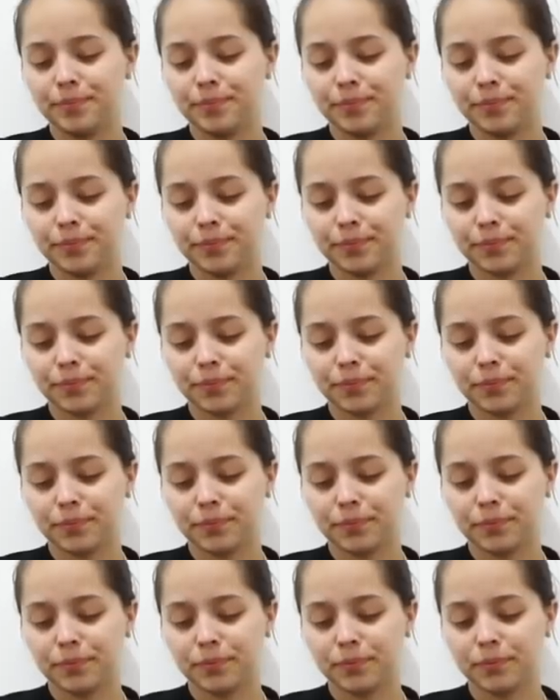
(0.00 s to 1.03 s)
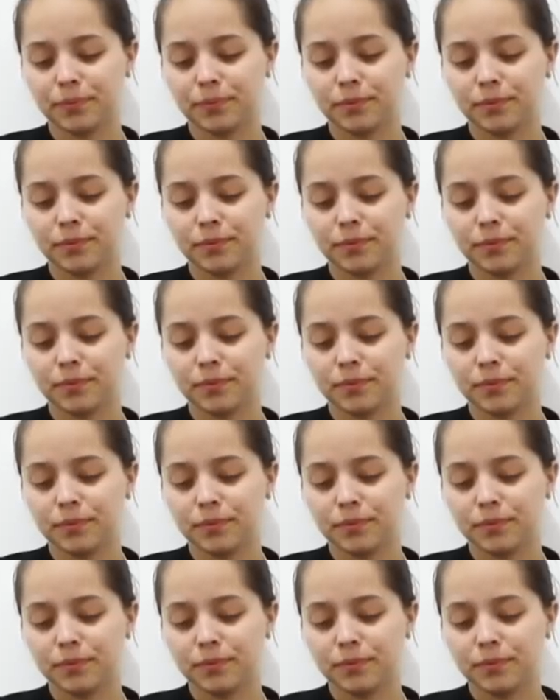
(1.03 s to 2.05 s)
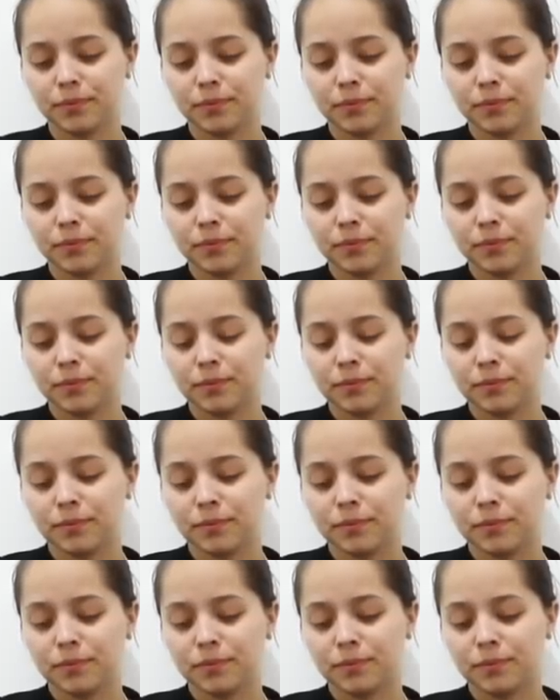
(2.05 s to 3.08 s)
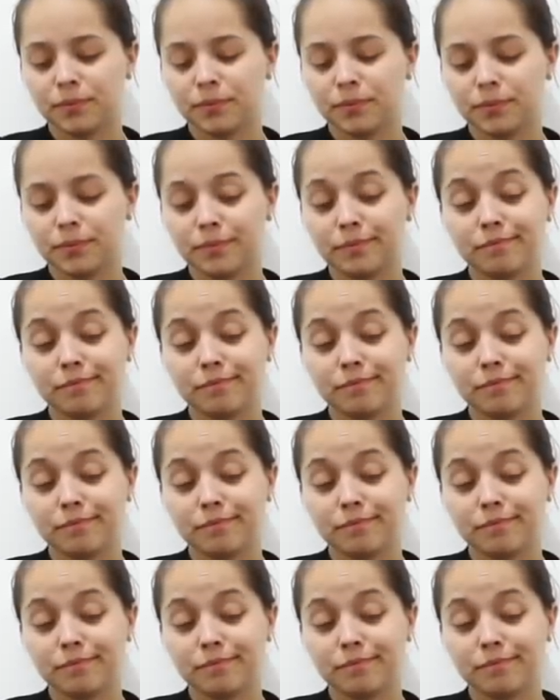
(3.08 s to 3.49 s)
(silence)